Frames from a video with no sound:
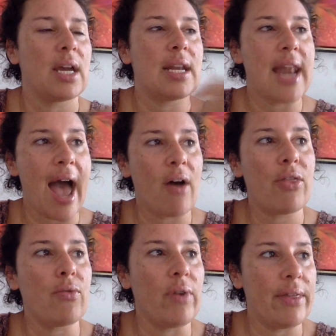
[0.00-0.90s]
now
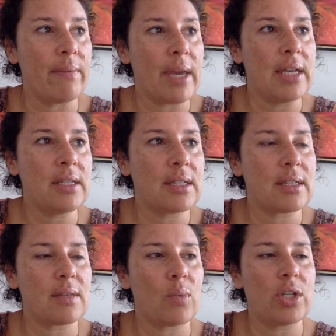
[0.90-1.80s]
the rhythm
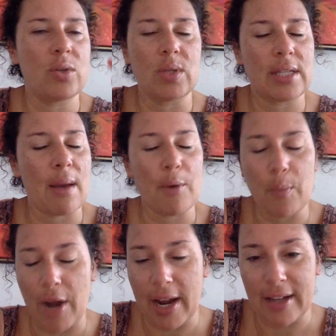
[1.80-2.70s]
is we do summer
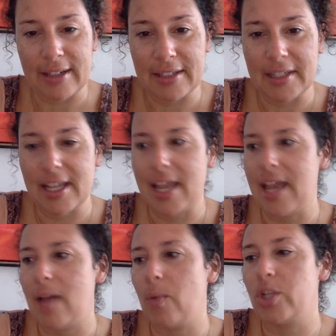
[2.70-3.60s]
break,
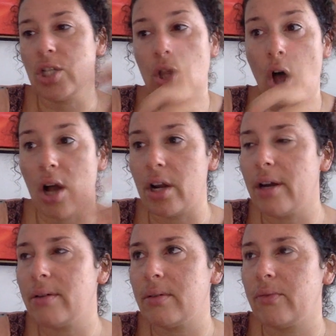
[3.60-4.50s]
which is
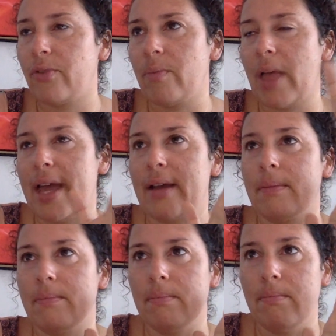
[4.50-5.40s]
longer from like
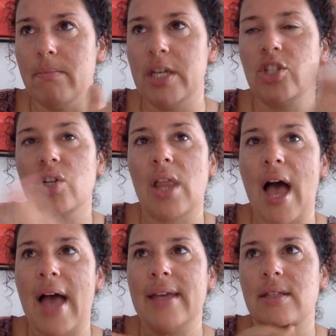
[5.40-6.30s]

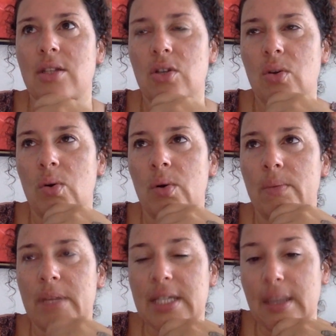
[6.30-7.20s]
mid-July to
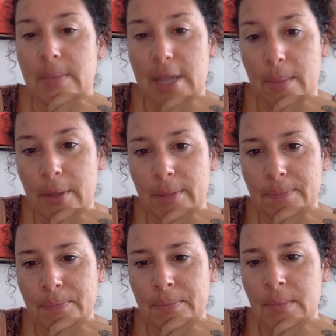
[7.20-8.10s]
mid-September.
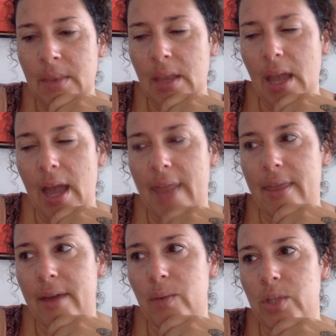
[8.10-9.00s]
And
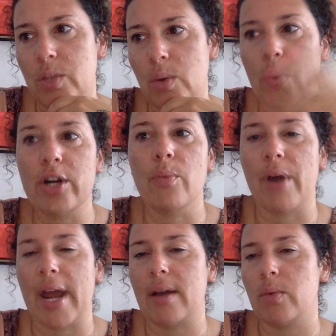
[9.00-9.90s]
then we do a winter
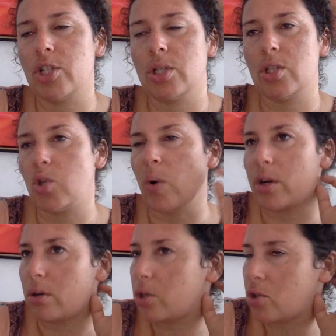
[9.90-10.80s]
break, which is
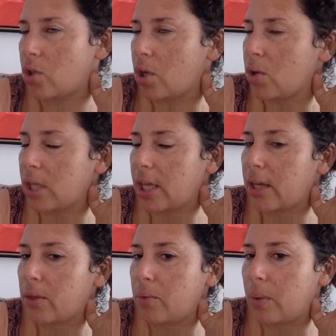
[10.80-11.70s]
shorter, usually only
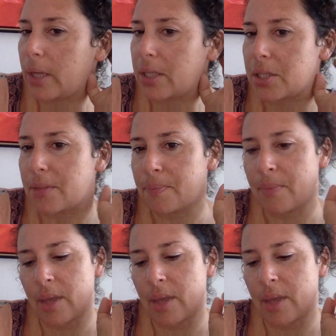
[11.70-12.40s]
like 3 weeks.